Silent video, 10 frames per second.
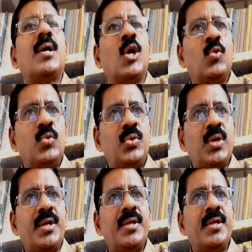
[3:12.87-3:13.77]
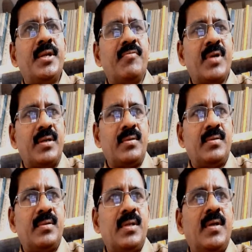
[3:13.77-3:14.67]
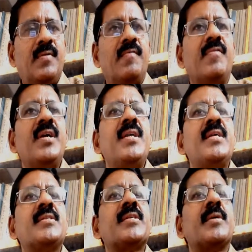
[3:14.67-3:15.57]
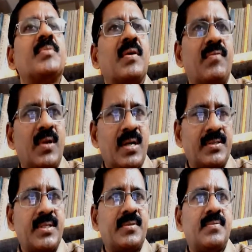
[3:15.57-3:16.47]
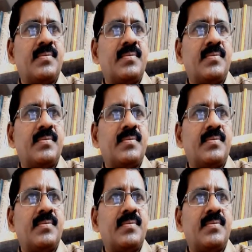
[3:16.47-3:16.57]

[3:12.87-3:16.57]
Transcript: How to identify various types of losses?